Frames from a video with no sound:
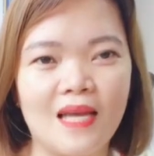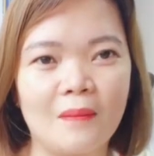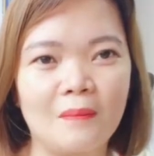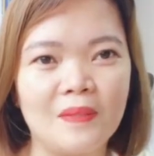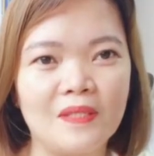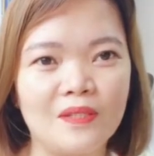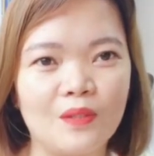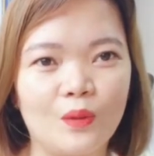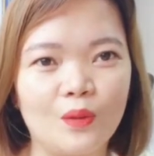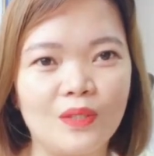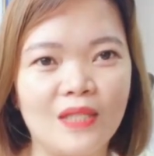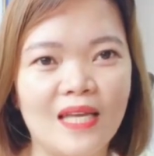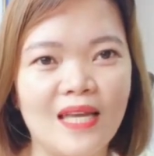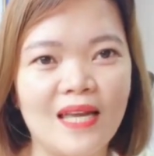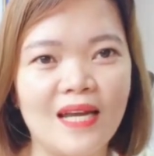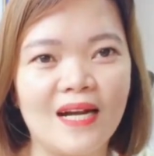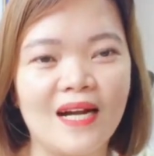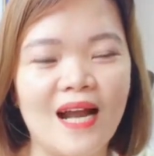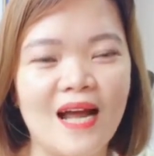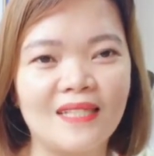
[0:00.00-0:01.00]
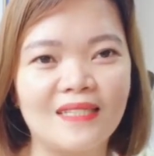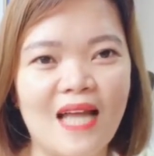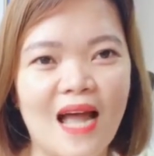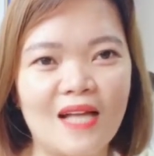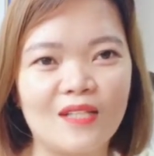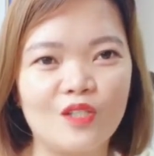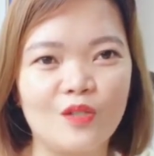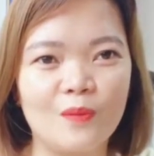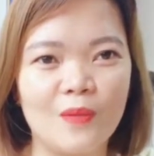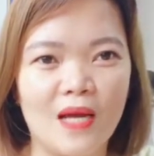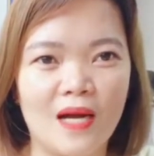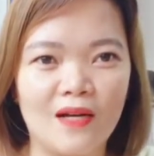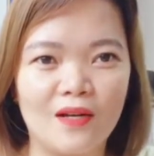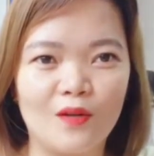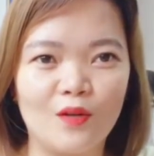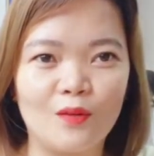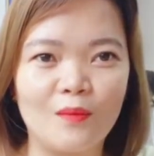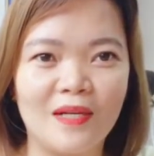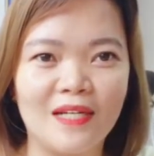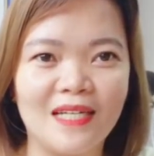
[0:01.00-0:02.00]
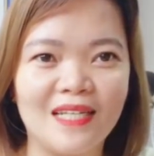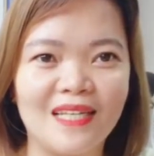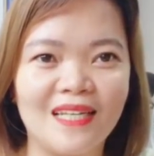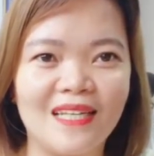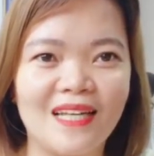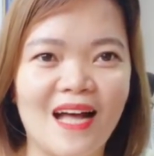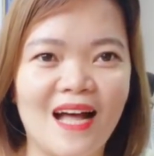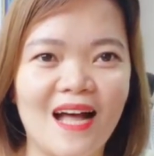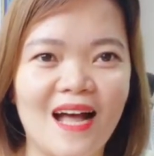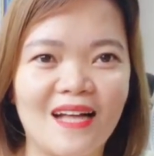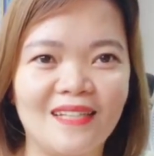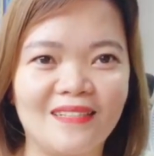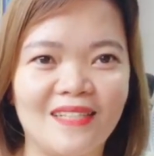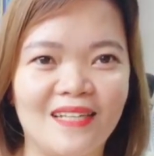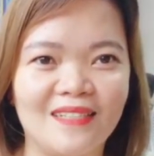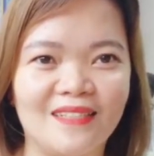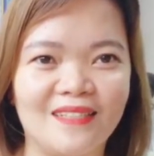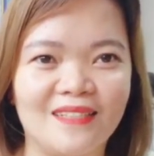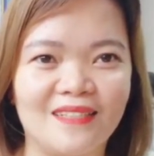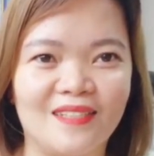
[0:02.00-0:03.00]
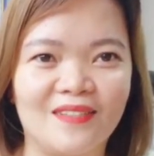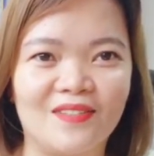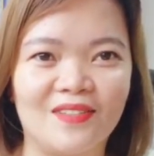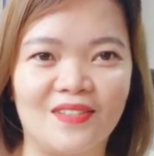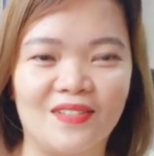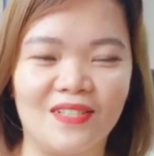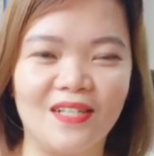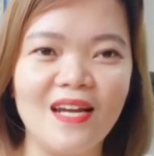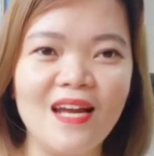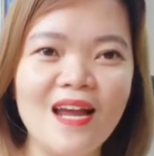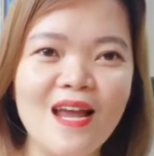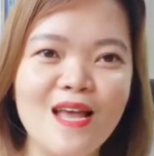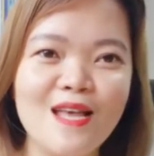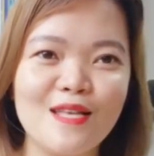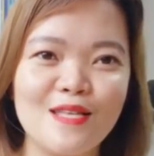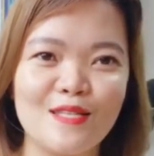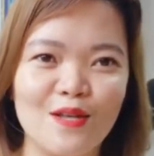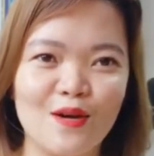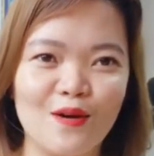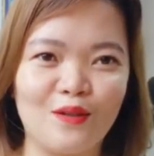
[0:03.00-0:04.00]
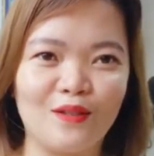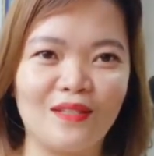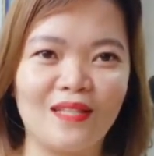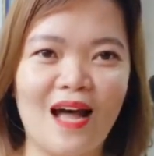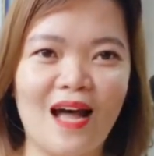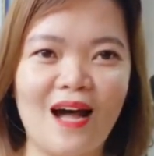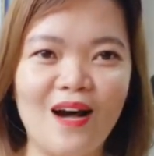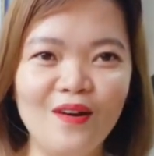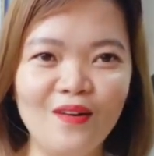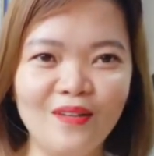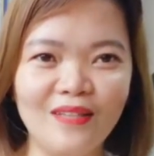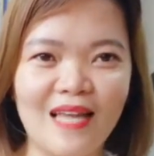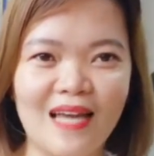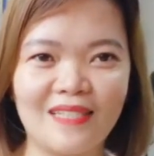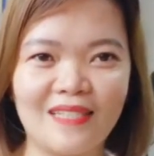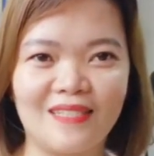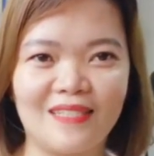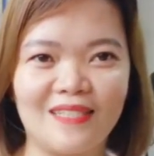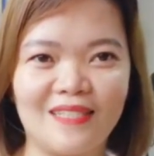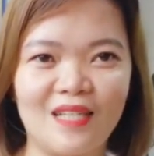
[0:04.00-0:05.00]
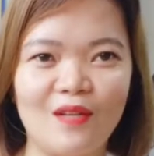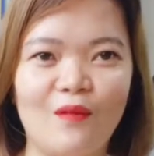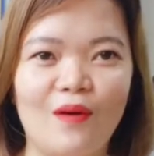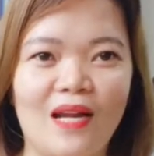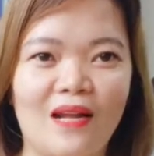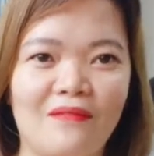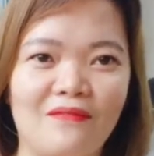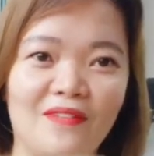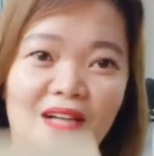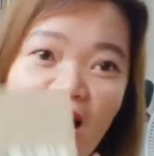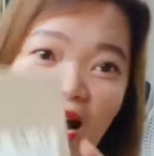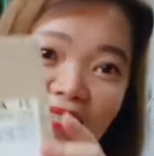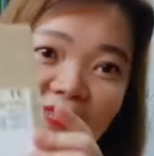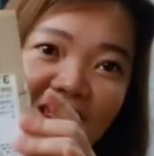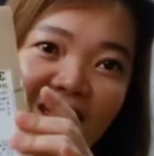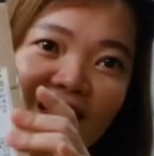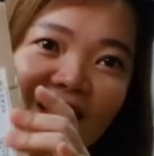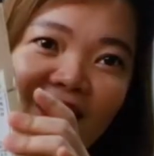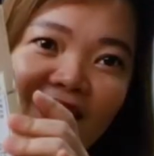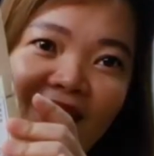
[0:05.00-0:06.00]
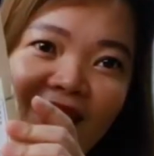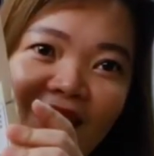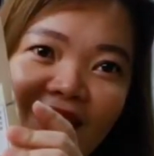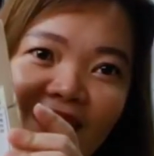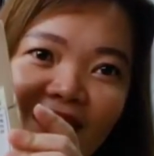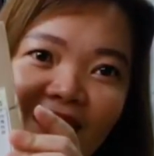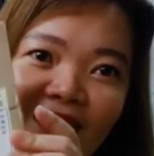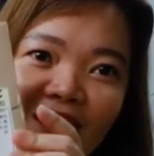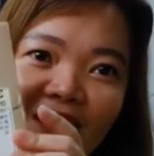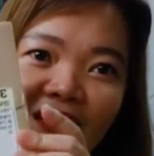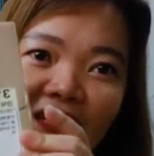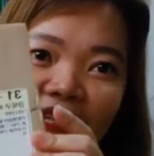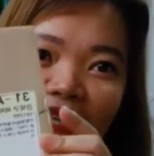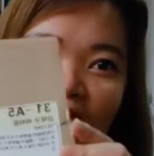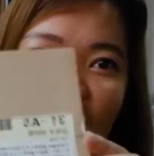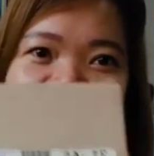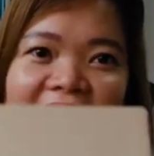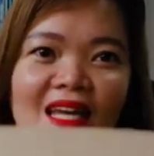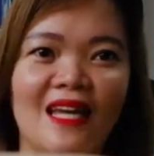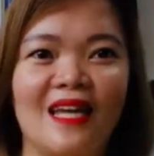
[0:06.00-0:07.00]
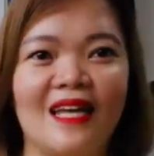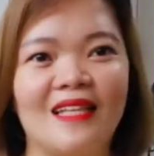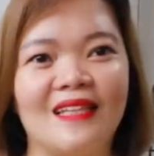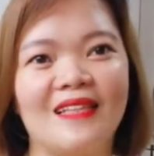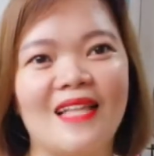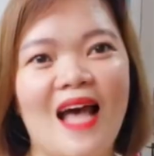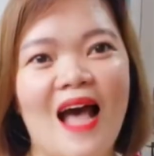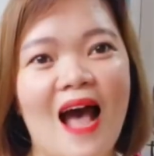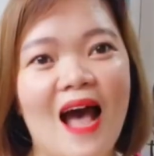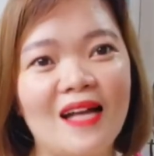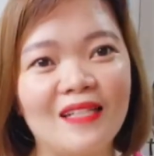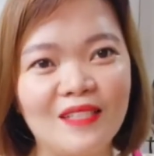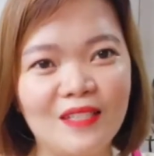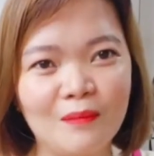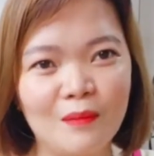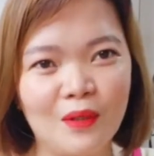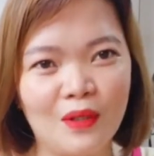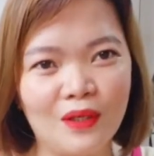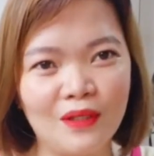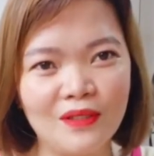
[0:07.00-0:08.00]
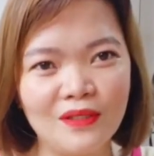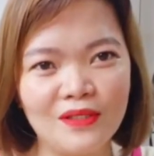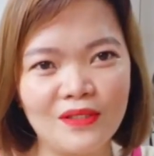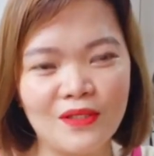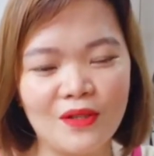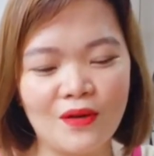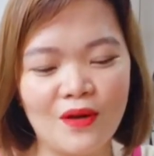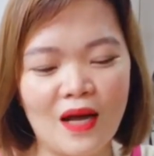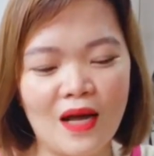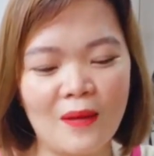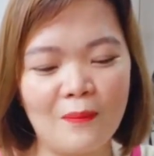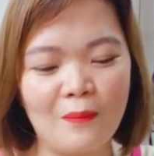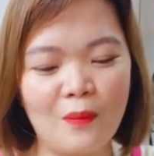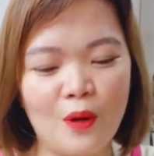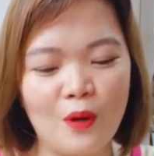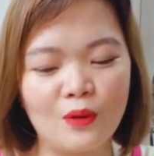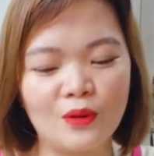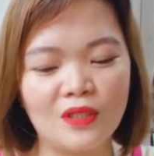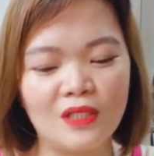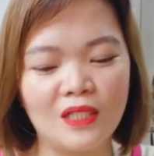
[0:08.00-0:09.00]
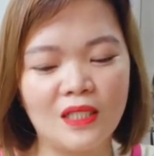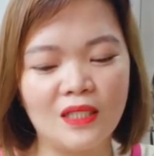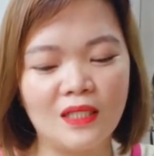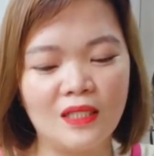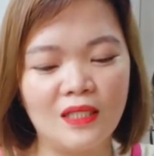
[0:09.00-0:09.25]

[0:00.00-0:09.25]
episode here at Atomy Marikina AZA Center. So now let's see what I've got in AZA Mall. So I bought